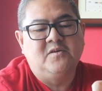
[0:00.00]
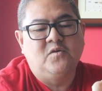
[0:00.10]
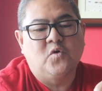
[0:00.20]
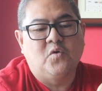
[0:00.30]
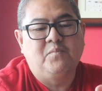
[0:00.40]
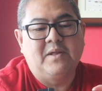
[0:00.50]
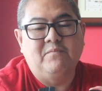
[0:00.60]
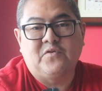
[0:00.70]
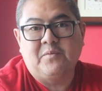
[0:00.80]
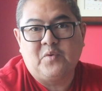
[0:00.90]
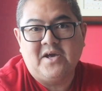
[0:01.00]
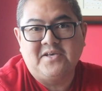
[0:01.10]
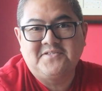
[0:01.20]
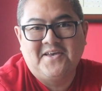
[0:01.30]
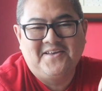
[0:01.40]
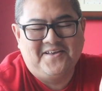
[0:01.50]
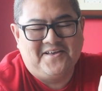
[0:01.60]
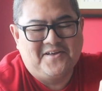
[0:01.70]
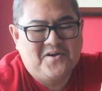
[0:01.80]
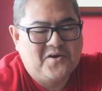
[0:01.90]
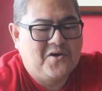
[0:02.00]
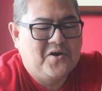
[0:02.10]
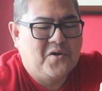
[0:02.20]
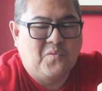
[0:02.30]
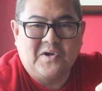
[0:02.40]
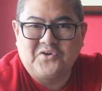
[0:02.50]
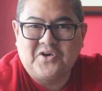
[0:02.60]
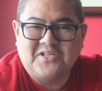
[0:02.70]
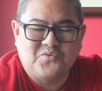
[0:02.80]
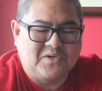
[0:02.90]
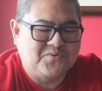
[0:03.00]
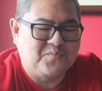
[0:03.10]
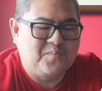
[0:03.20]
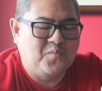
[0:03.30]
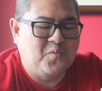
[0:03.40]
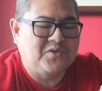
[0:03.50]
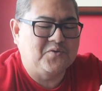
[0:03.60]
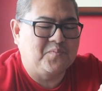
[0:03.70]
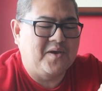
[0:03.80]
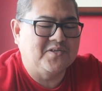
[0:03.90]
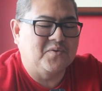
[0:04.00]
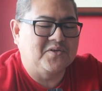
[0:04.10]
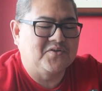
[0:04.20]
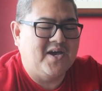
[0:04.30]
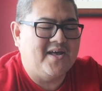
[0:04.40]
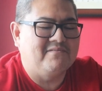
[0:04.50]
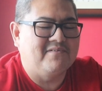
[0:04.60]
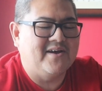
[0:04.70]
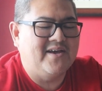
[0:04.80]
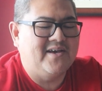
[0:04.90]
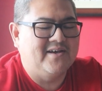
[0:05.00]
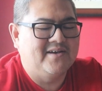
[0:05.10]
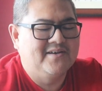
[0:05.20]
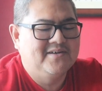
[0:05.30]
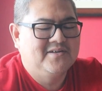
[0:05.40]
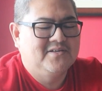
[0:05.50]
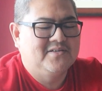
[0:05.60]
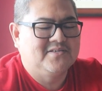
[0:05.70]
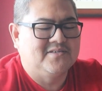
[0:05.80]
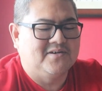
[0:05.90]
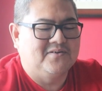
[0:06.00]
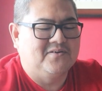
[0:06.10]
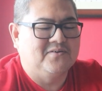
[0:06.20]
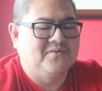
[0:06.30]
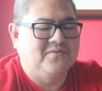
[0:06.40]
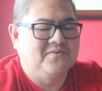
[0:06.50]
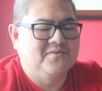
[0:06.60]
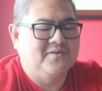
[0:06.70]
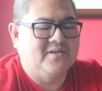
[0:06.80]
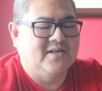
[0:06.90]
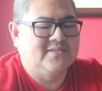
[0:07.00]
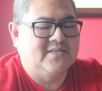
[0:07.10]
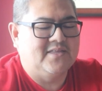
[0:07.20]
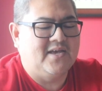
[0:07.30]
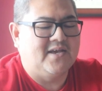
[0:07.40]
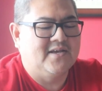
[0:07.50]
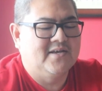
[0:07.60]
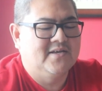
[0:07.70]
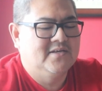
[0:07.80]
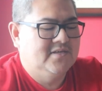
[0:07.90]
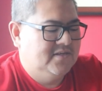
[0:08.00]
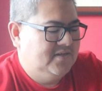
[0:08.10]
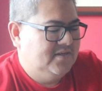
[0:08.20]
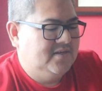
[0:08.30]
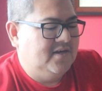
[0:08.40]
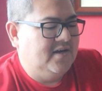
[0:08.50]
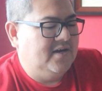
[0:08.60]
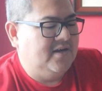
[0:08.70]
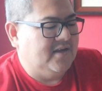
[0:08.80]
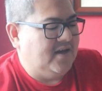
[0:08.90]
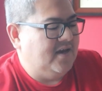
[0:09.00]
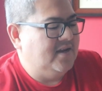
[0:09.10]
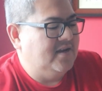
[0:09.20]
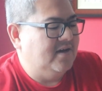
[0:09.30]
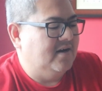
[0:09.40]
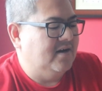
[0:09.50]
no complaint for the price. What you get is what you pay is what you get, right? So that's the thing. And again,